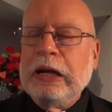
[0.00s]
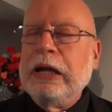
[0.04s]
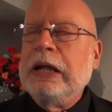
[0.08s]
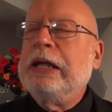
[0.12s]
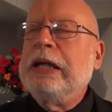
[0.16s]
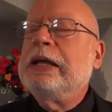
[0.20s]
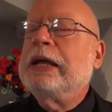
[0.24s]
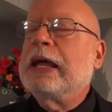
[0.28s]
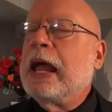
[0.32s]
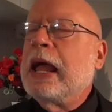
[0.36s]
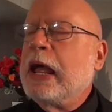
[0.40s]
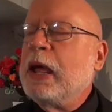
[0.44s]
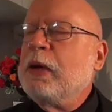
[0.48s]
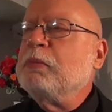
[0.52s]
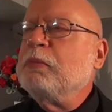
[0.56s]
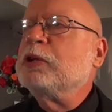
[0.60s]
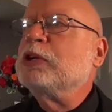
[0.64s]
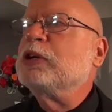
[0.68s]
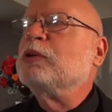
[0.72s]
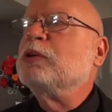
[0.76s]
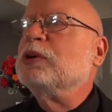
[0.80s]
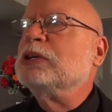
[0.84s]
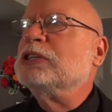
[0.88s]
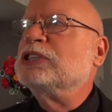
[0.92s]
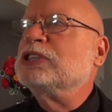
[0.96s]
He came
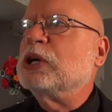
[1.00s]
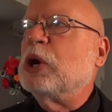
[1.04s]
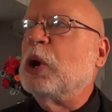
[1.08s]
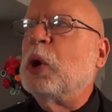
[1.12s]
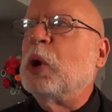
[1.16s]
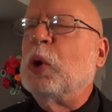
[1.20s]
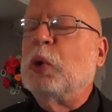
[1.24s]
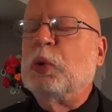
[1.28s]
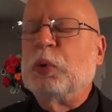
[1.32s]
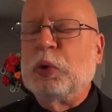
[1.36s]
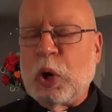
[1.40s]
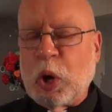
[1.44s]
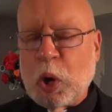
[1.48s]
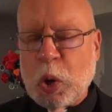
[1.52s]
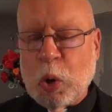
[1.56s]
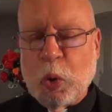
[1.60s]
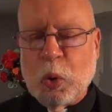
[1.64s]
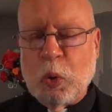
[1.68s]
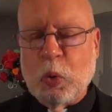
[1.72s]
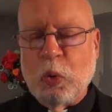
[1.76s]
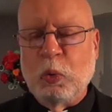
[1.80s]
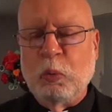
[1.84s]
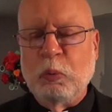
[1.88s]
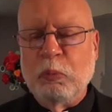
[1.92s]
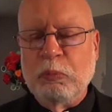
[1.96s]
to his own
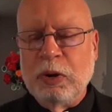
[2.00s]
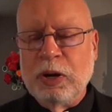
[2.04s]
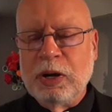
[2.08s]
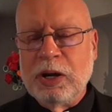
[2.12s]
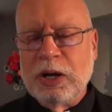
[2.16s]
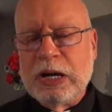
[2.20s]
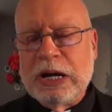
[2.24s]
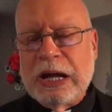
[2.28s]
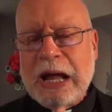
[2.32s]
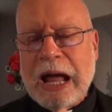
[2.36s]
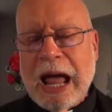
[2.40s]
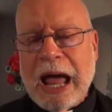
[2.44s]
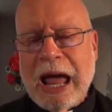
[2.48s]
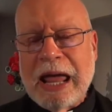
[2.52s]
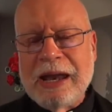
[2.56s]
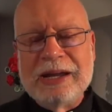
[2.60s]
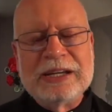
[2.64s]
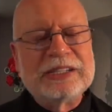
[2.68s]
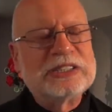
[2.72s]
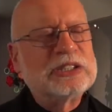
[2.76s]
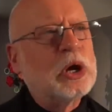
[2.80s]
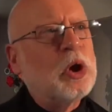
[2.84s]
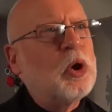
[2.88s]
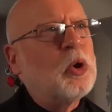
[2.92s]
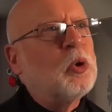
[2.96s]
home, and
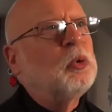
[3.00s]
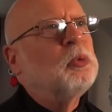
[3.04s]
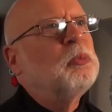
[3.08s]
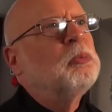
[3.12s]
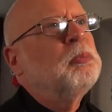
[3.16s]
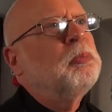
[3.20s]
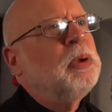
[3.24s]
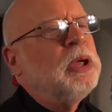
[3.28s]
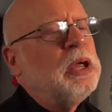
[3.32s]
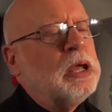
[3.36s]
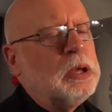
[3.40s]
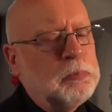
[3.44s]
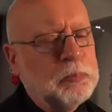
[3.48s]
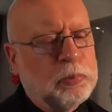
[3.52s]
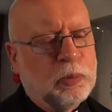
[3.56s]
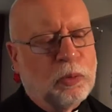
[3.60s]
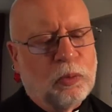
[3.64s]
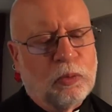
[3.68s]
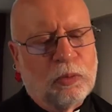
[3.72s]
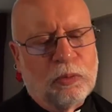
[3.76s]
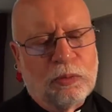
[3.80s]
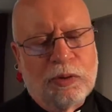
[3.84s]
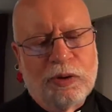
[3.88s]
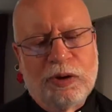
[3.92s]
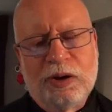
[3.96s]
his own
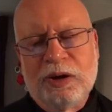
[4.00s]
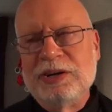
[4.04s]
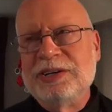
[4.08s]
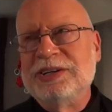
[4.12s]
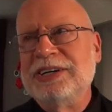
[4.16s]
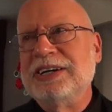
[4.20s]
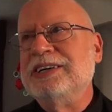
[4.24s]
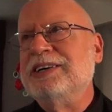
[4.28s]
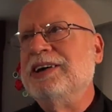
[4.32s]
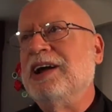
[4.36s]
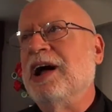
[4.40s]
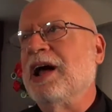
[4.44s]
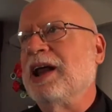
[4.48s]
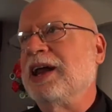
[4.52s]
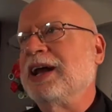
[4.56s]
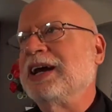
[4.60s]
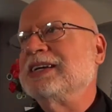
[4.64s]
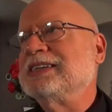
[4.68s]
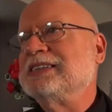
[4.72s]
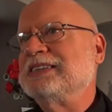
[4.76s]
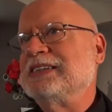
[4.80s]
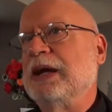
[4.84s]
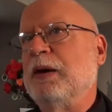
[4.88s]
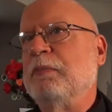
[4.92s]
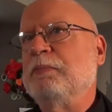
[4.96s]
people did not
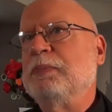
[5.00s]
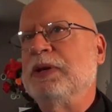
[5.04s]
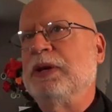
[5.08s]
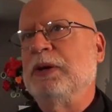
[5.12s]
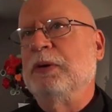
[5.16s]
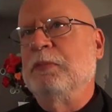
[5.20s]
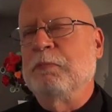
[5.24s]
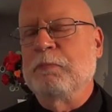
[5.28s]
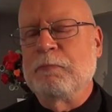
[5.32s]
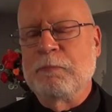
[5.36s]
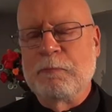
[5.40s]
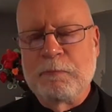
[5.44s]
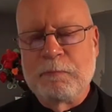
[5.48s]
accept him.